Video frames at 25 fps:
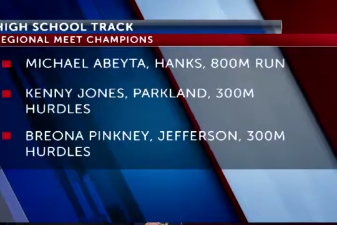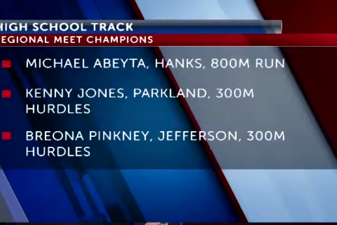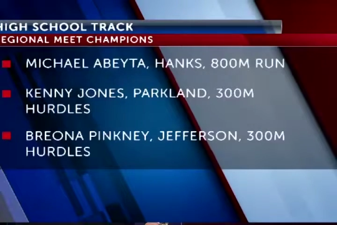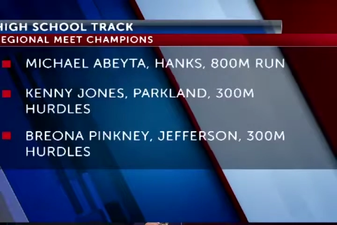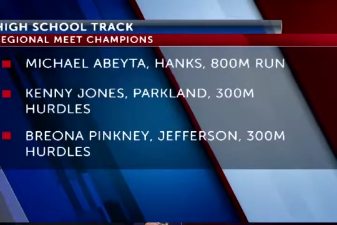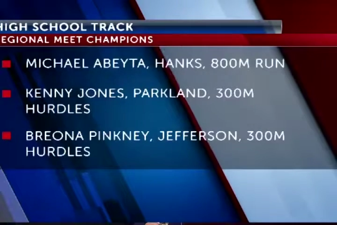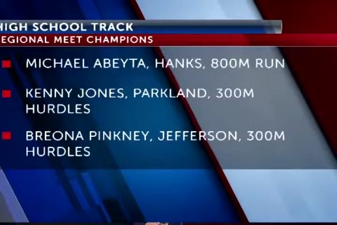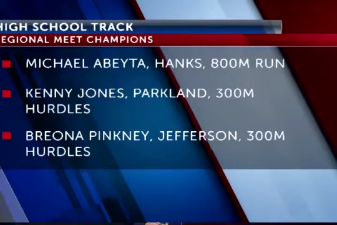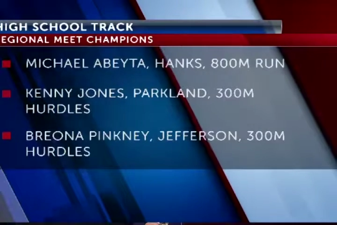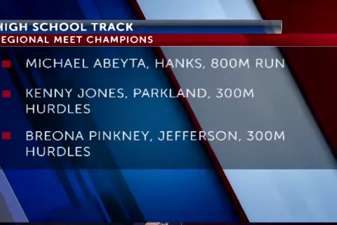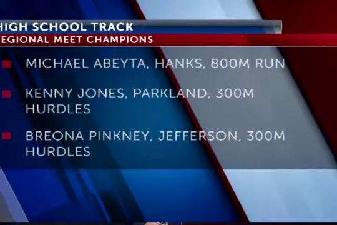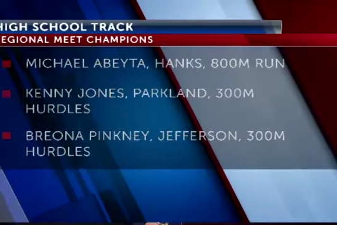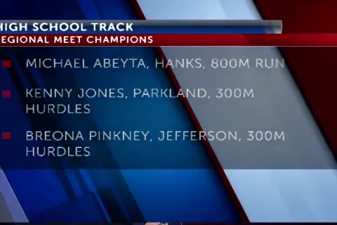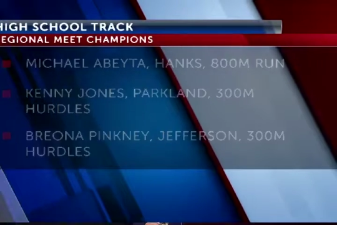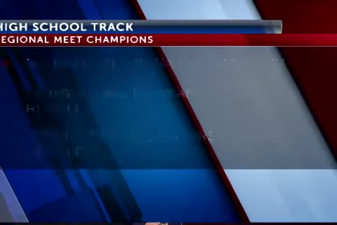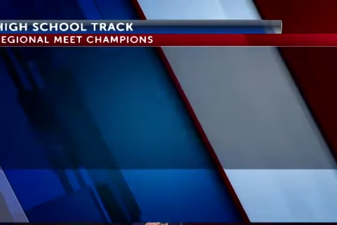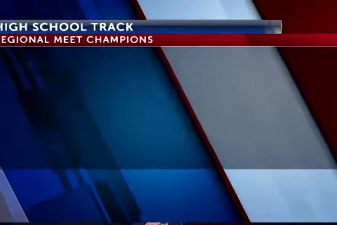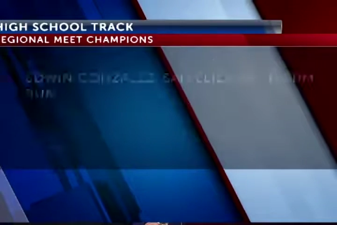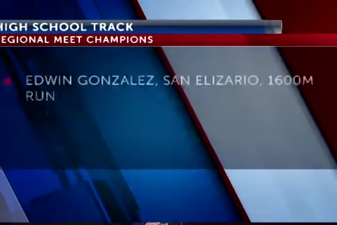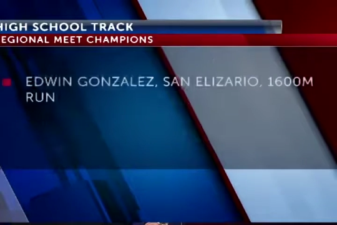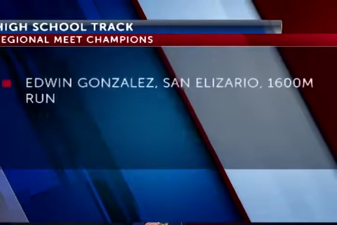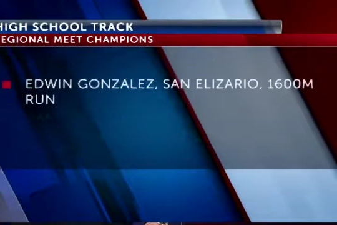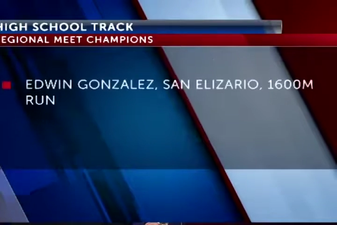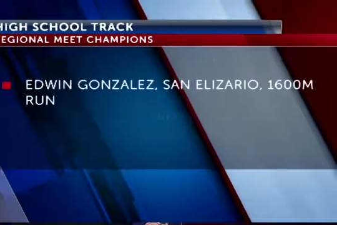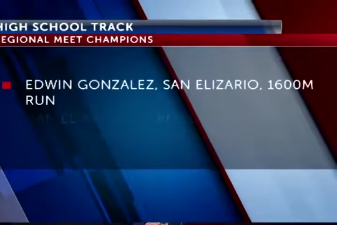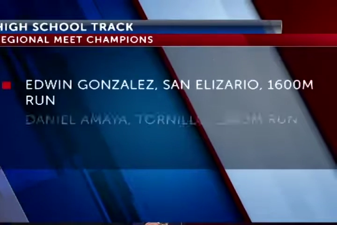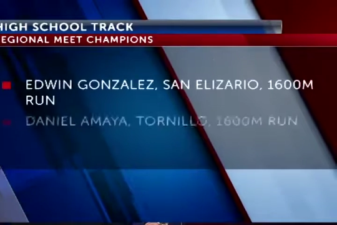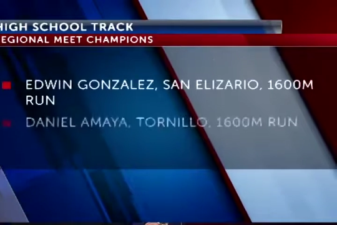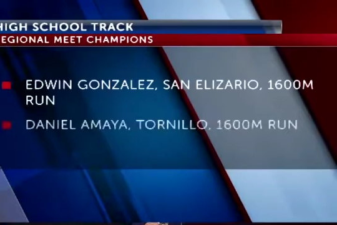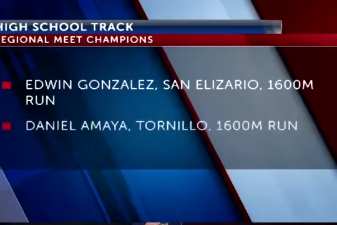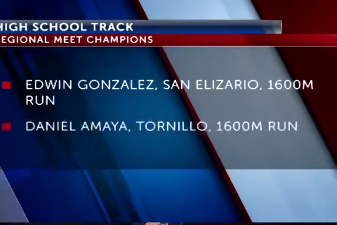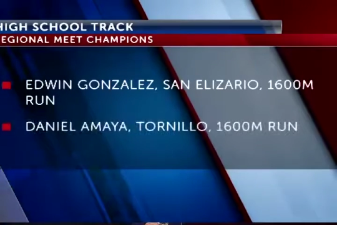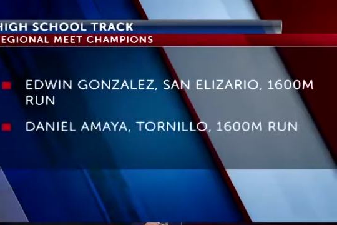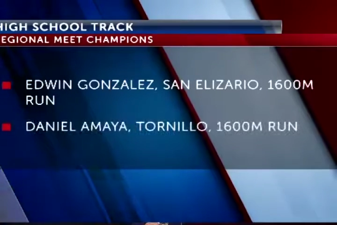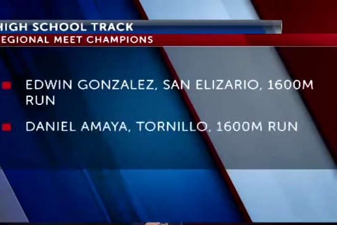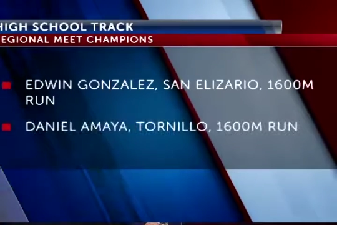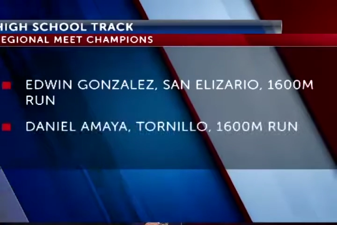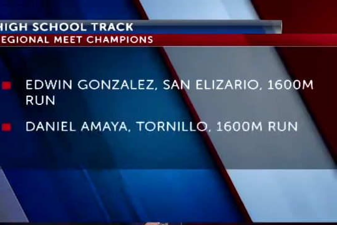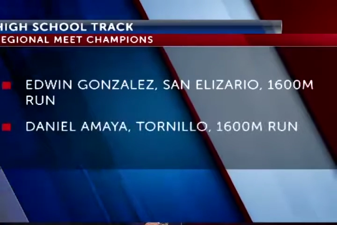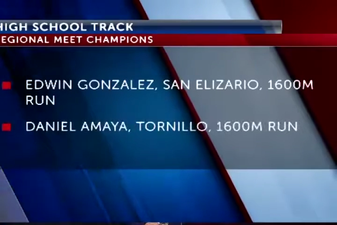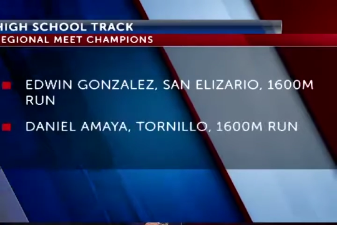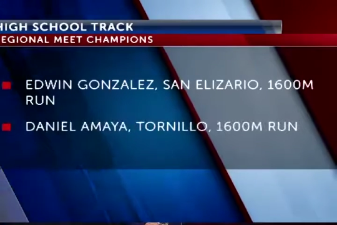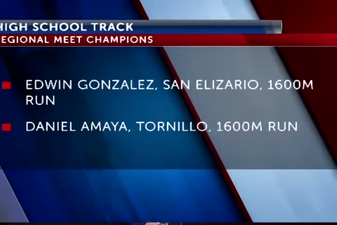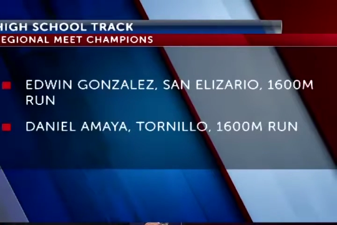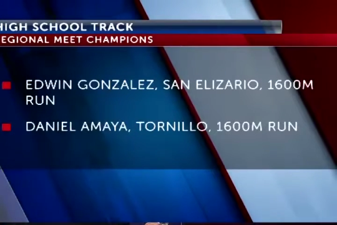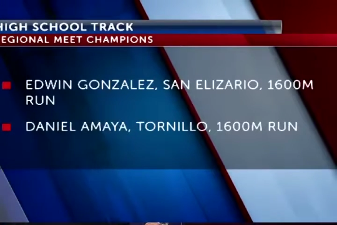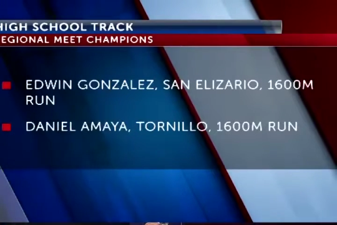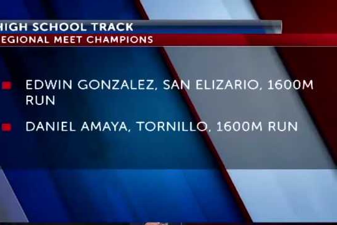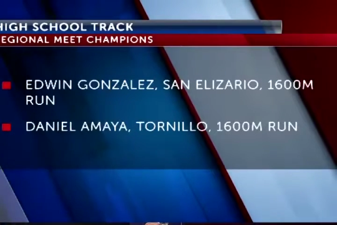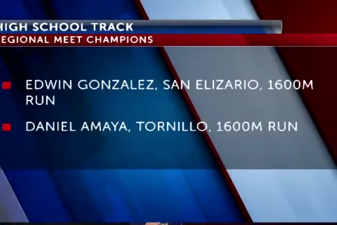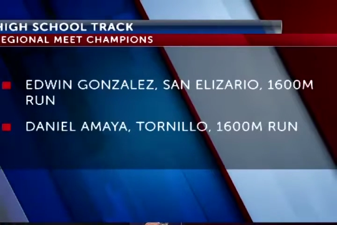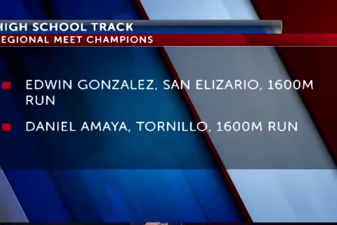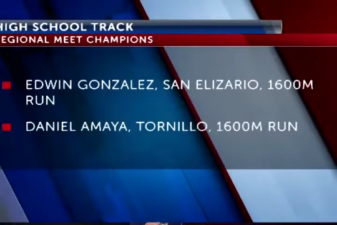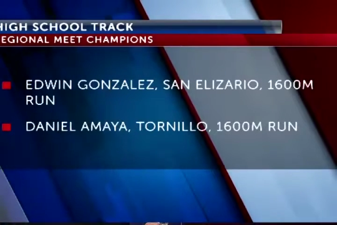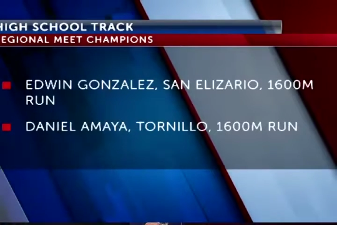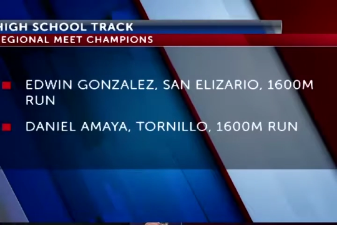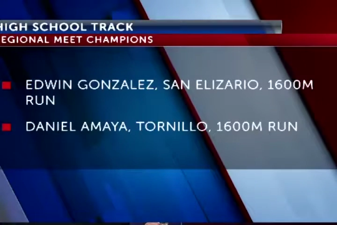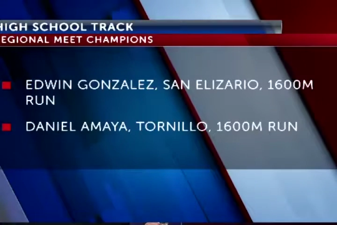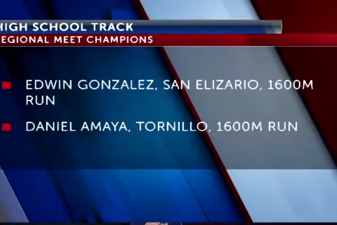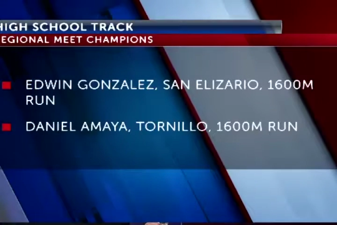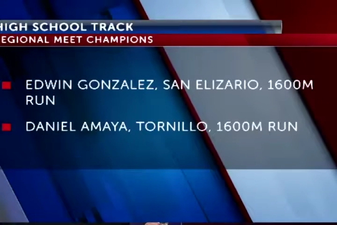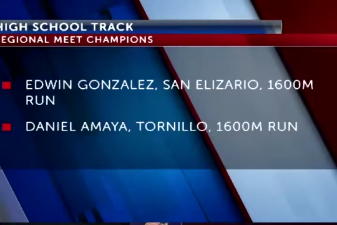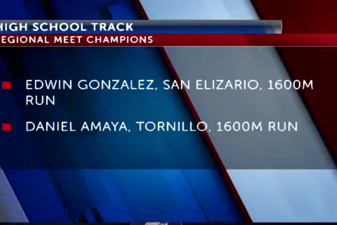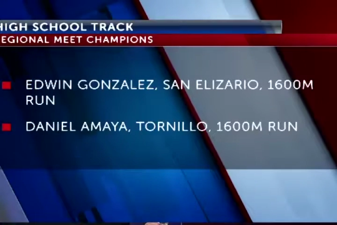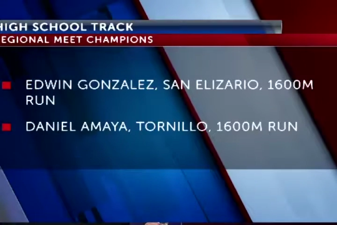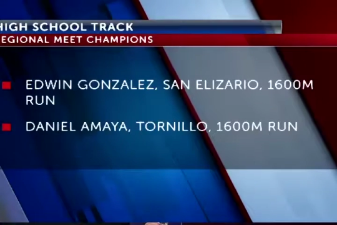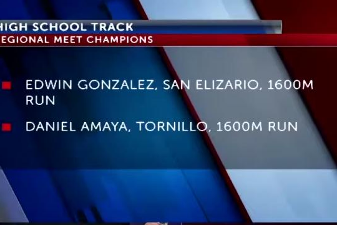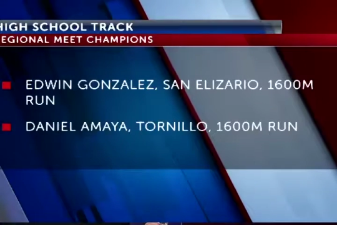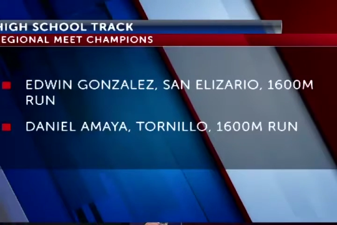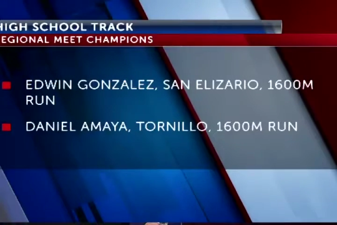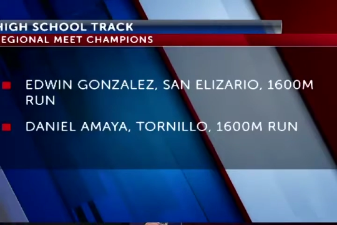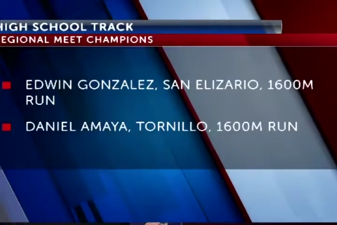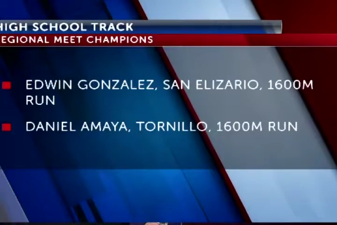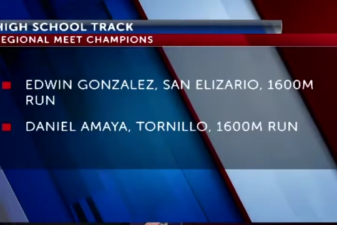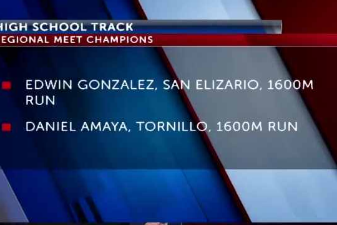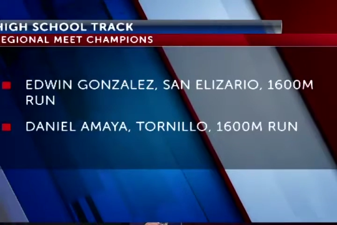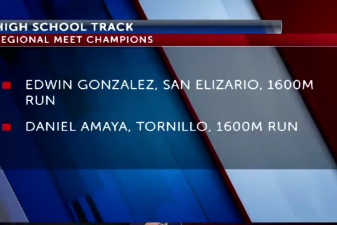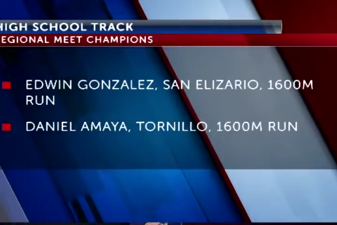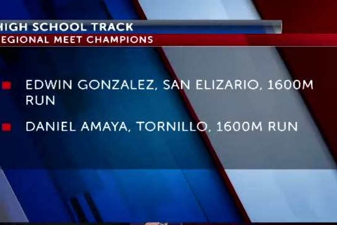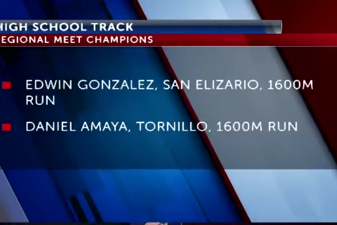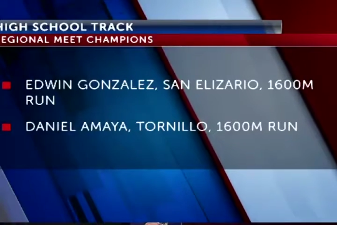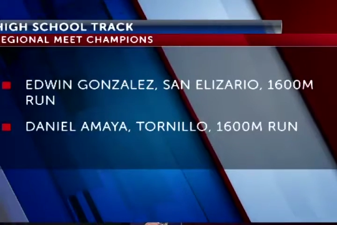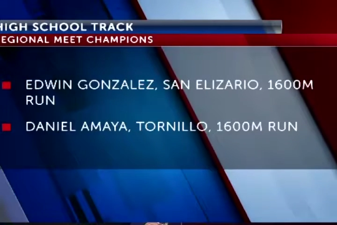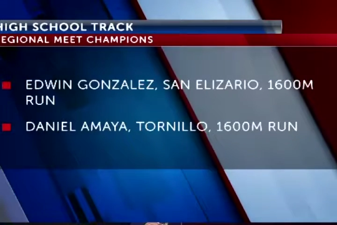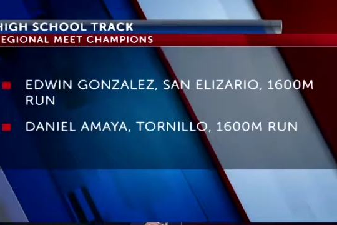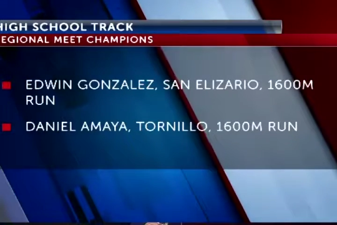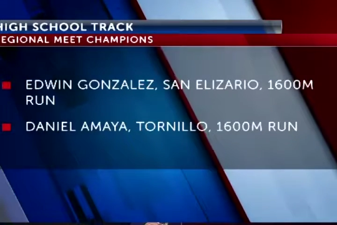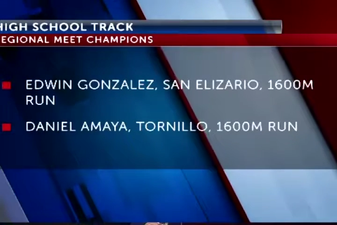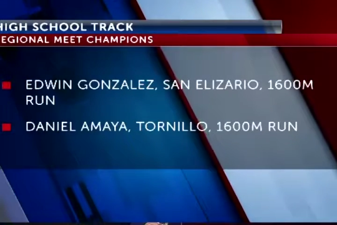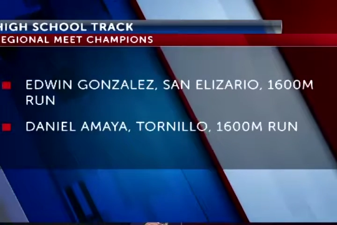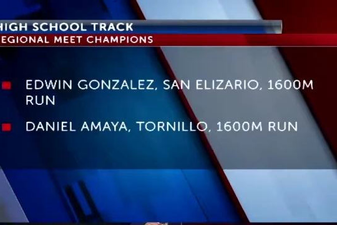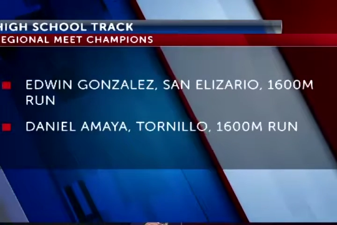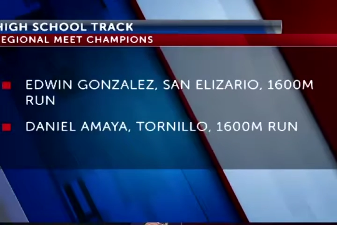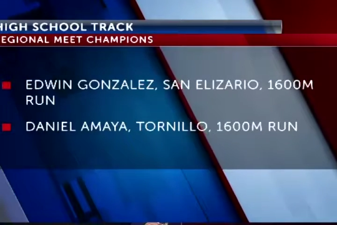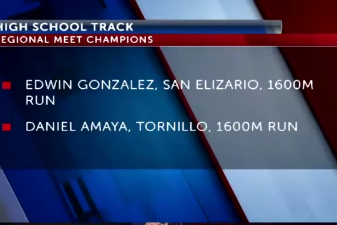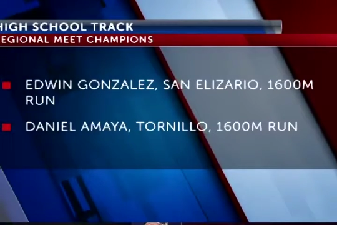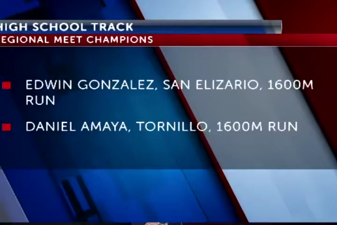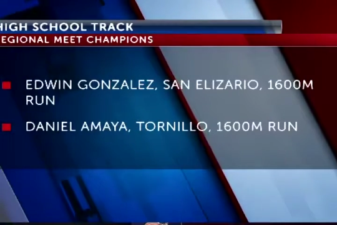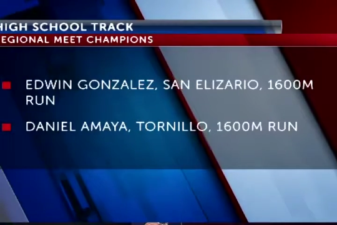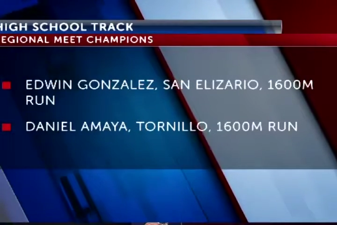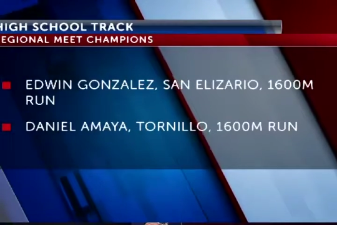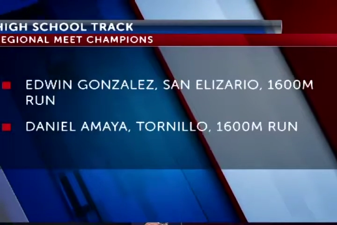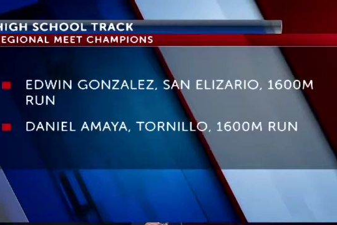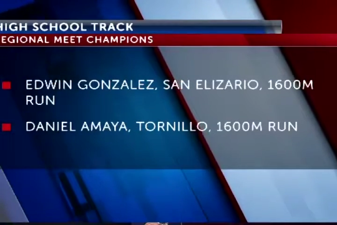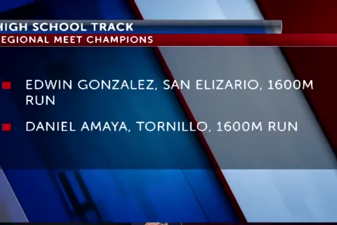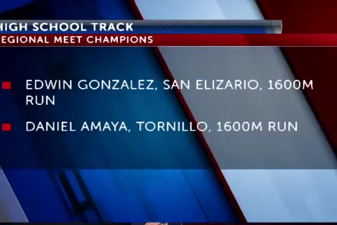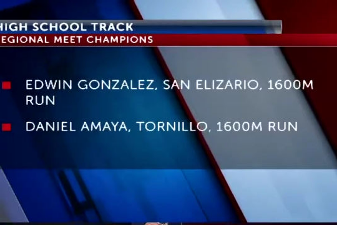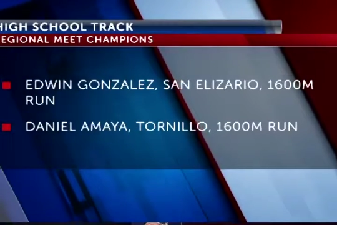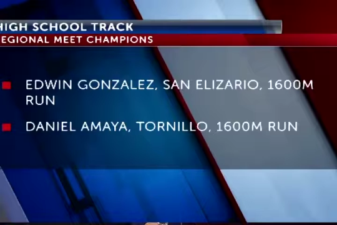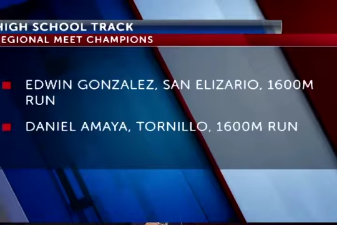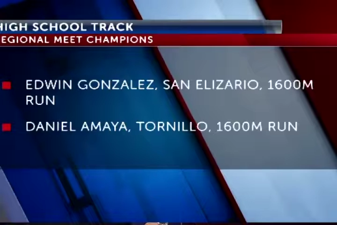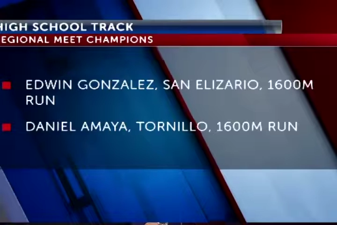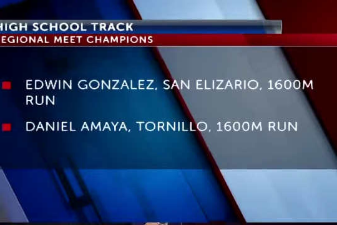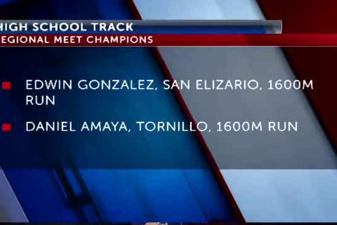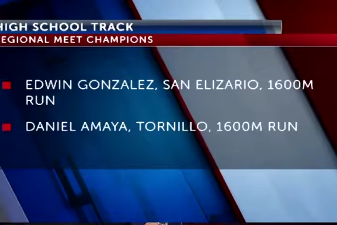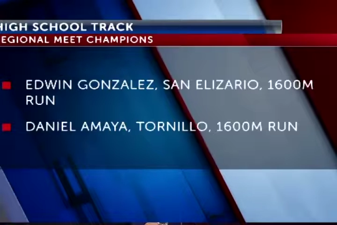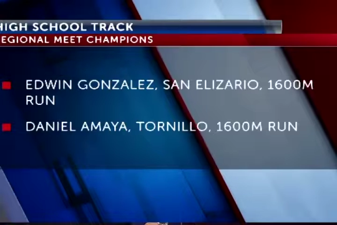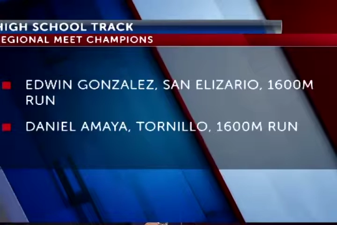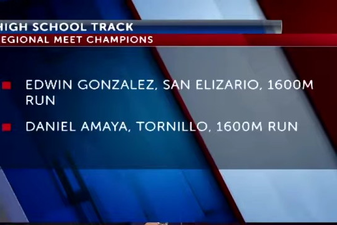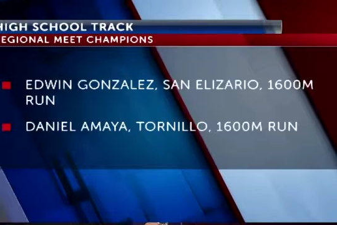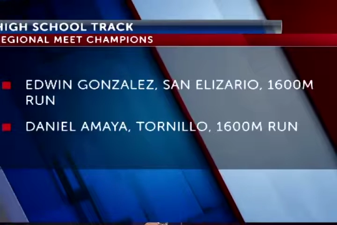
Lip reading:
(no speaker visible)